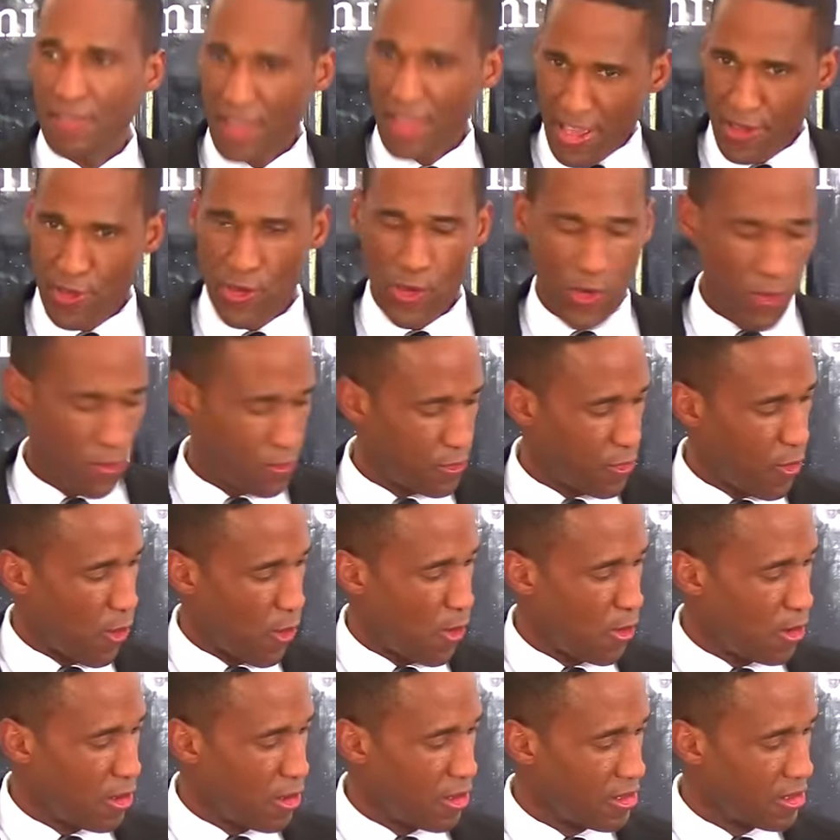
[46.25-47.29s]
Thank you
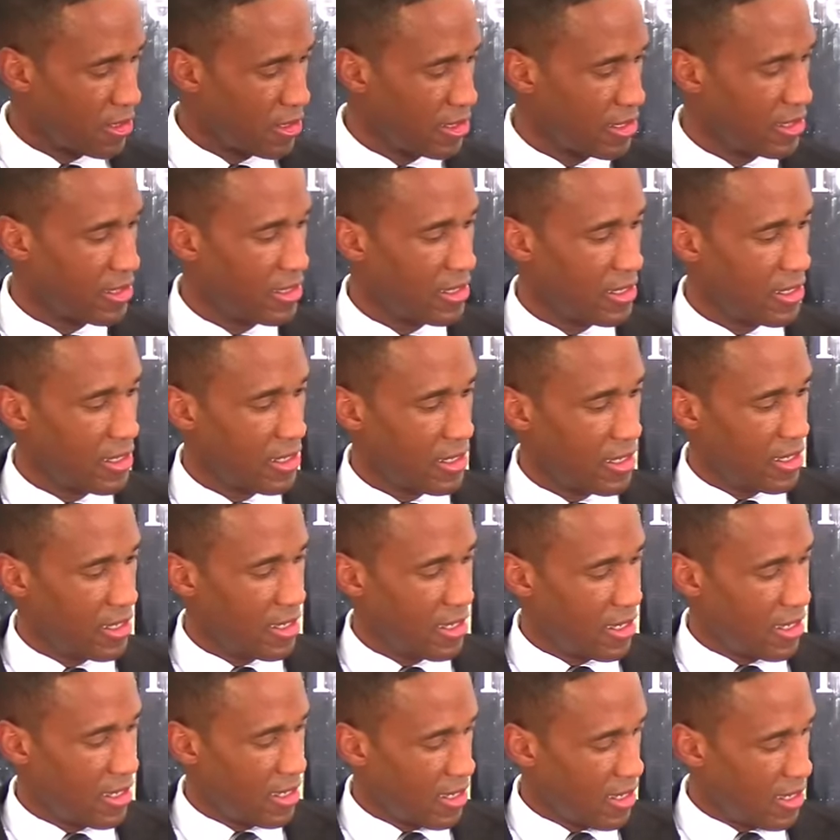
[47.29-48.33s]
for
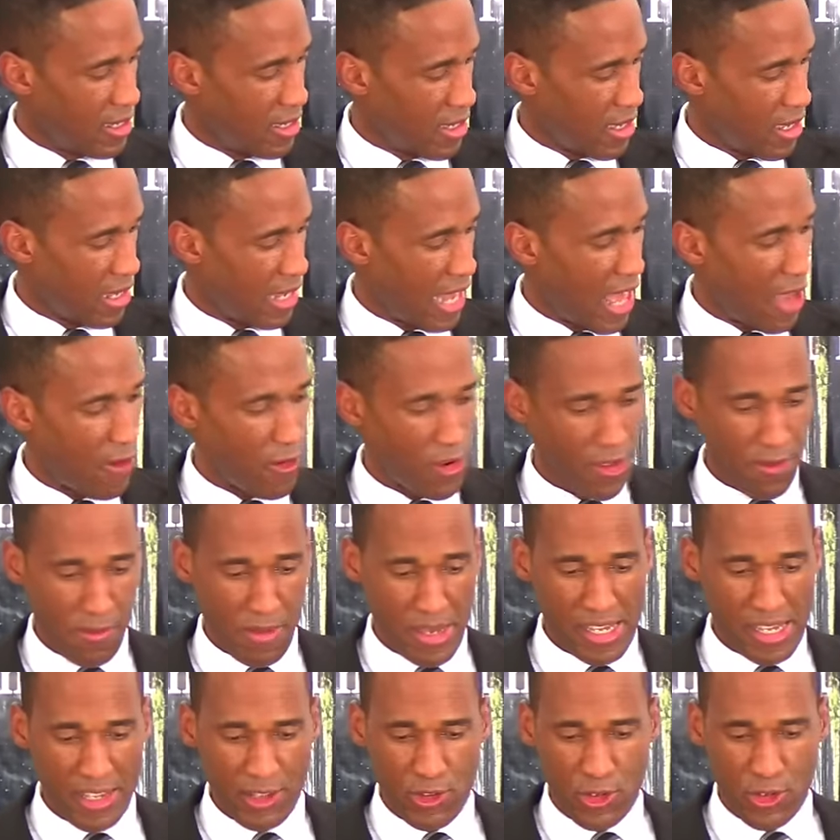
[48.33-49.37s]
allowing
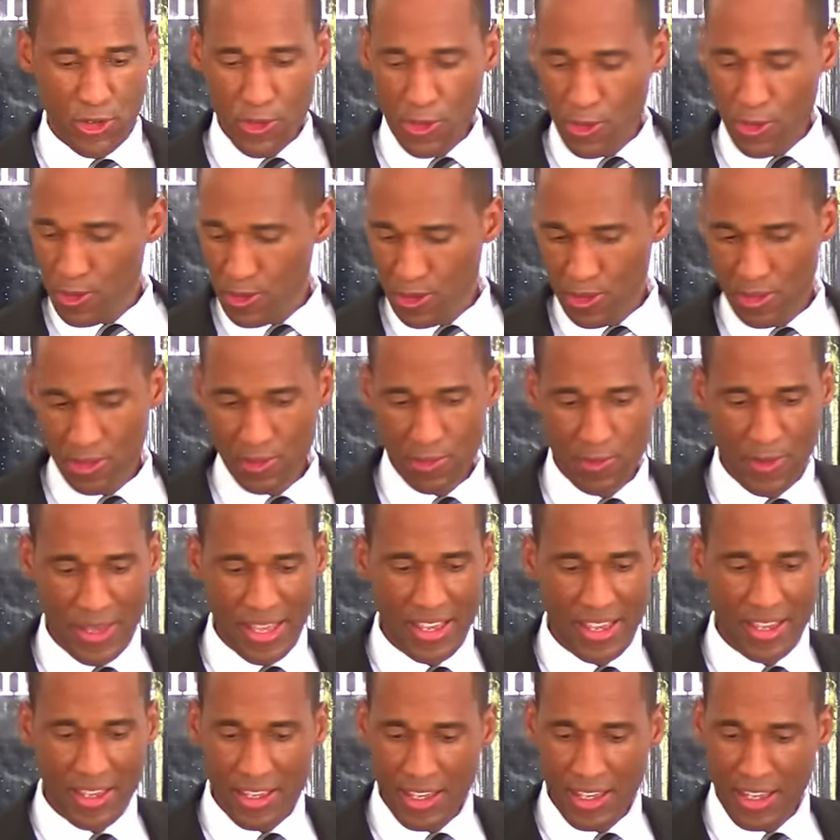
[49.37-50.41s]
me to
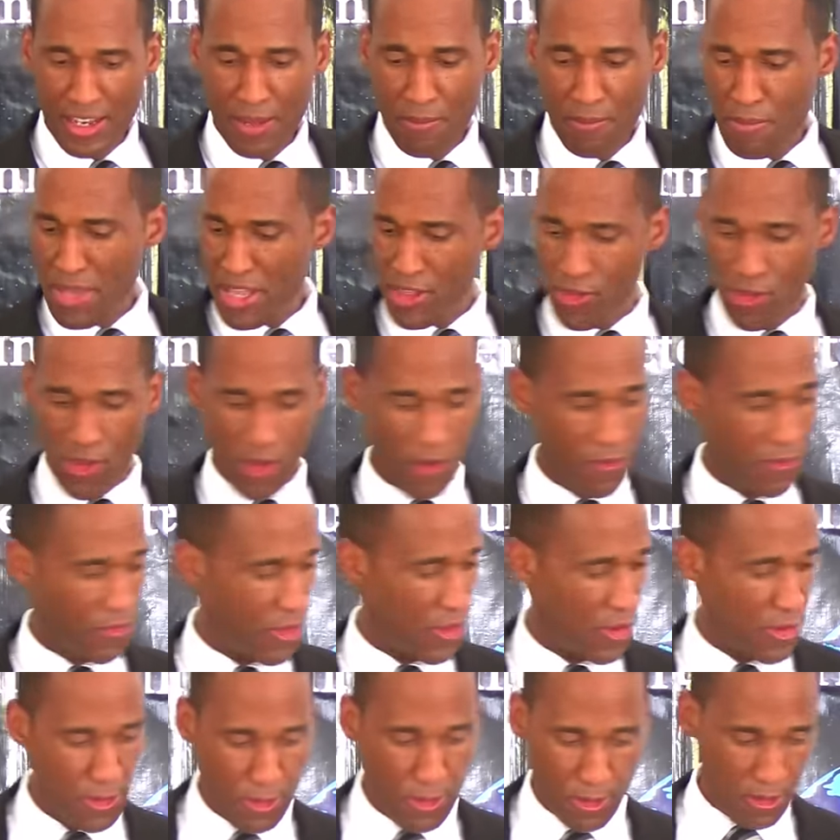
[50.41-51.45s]
be in the midst
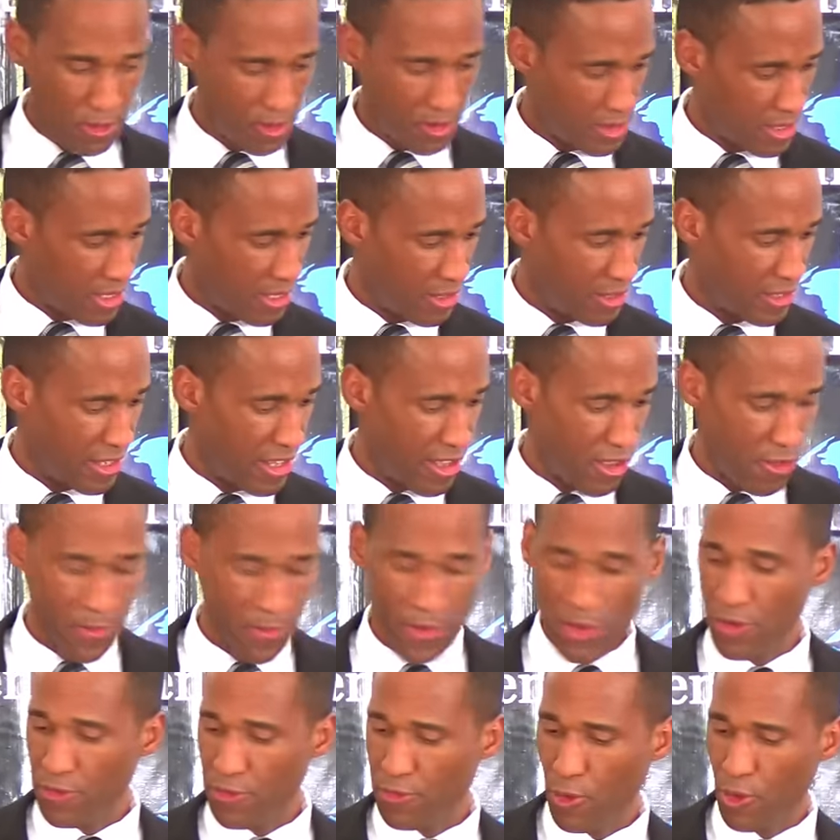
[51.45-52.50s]
of you on this
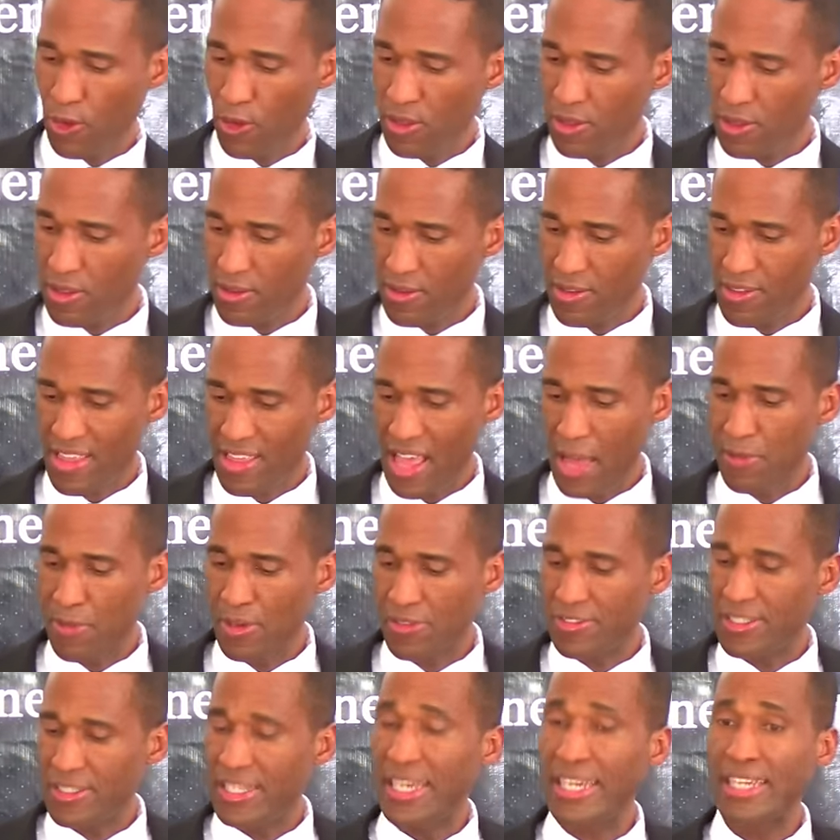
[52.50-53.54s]
beautiful
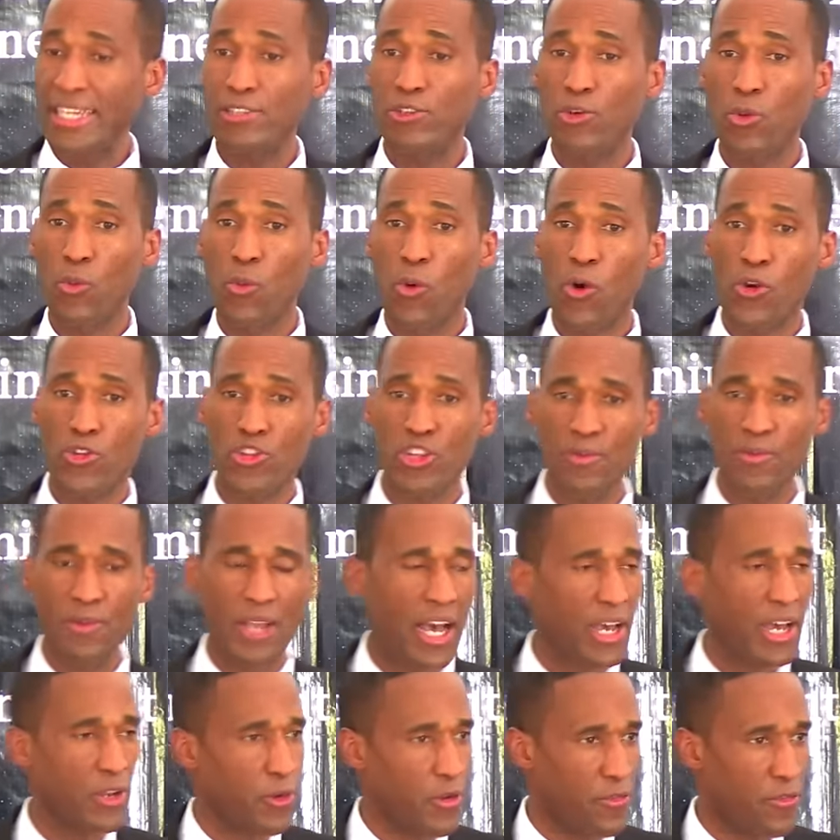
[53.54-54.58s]
Sabbath day to worship
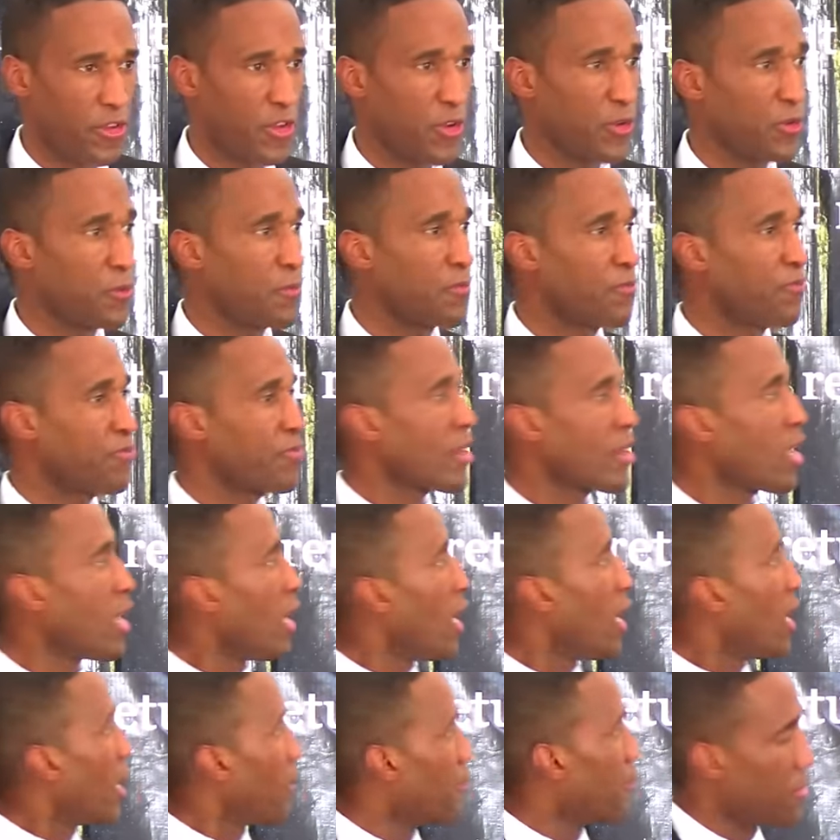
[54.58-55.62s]
God with you.
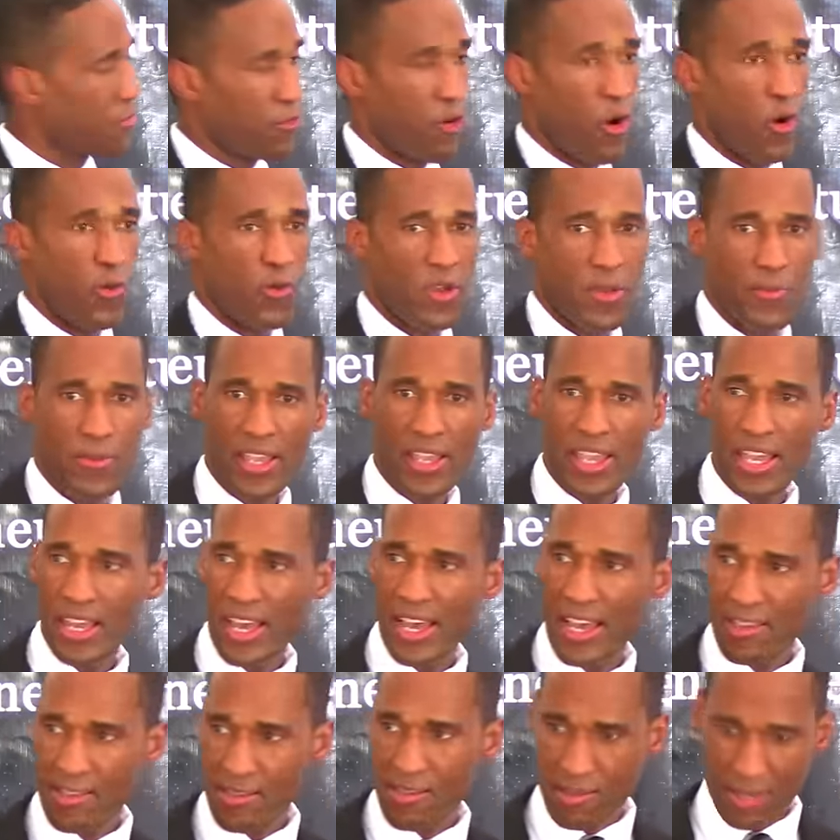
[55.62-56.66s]
Before we
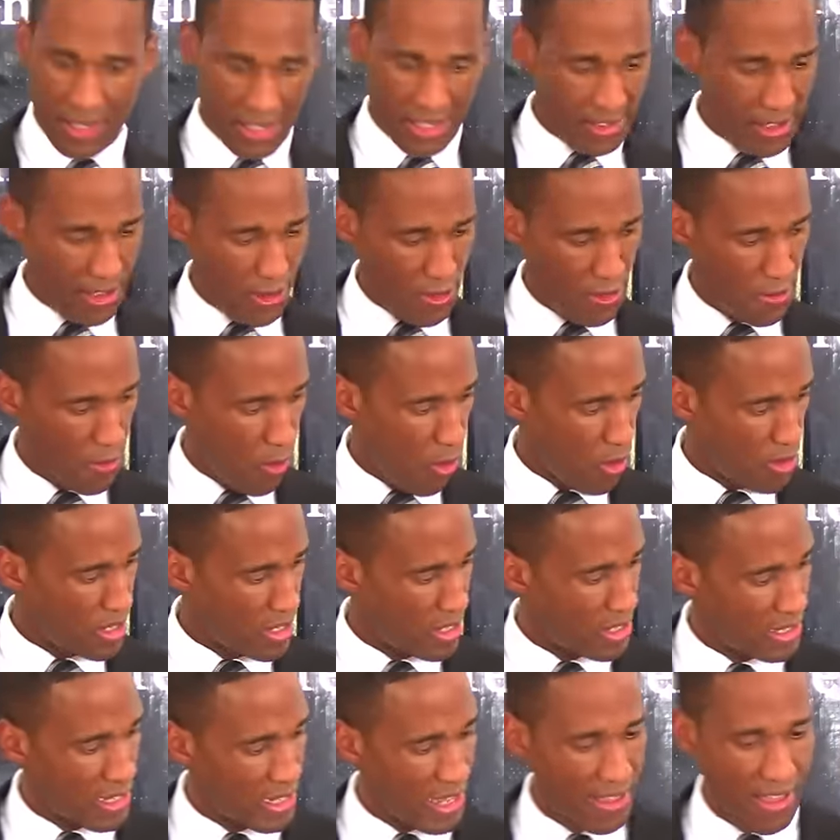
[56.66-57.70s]
begin our study this
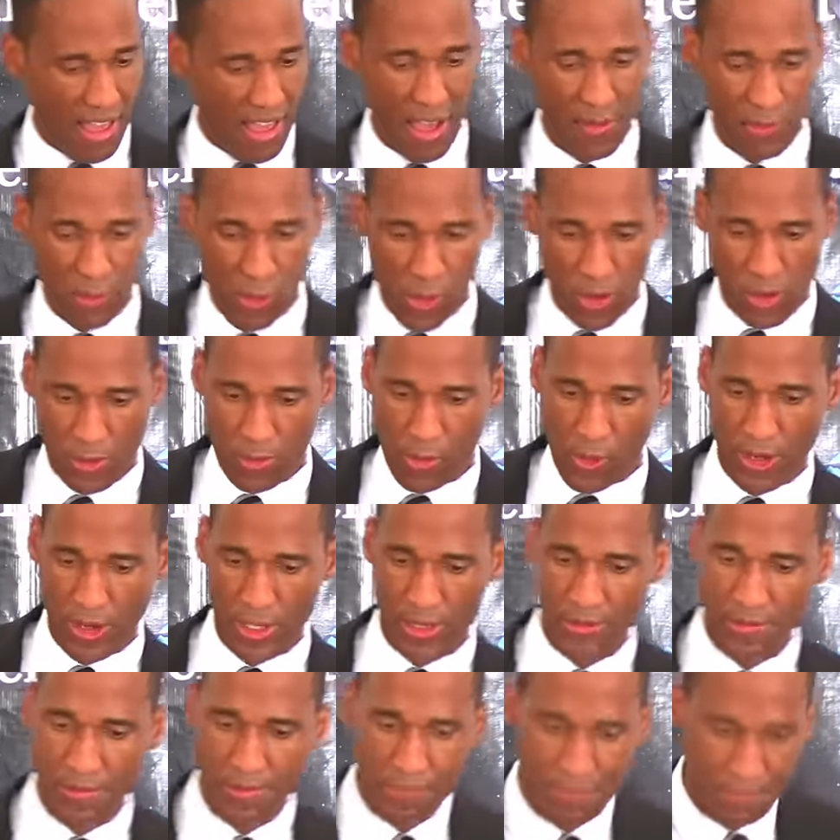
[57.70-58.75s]
morning, let's have a word of
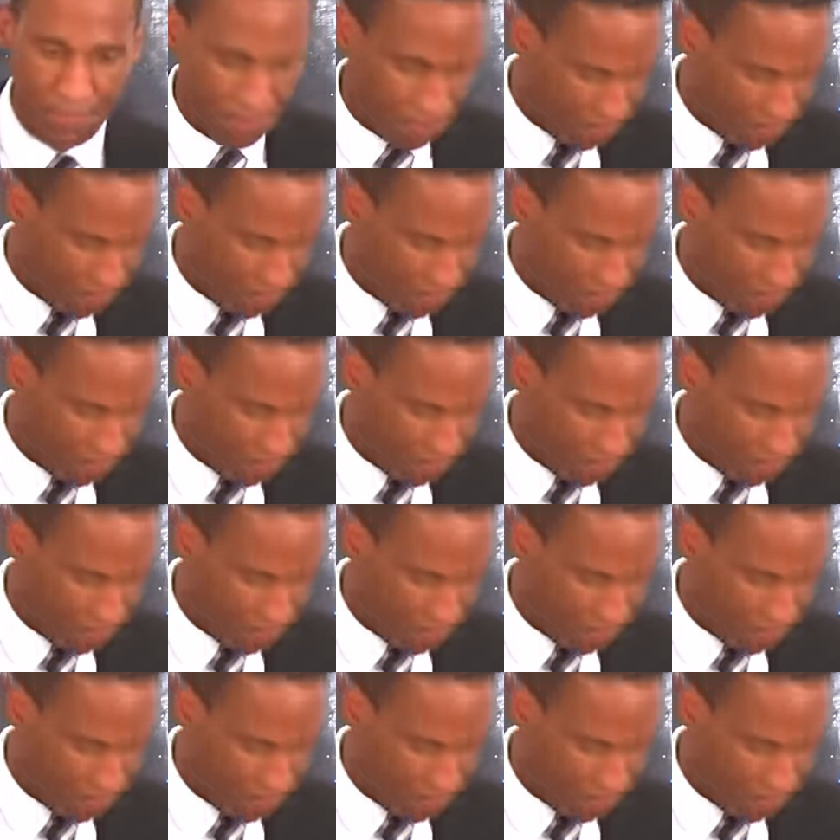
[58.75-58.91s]
prayer.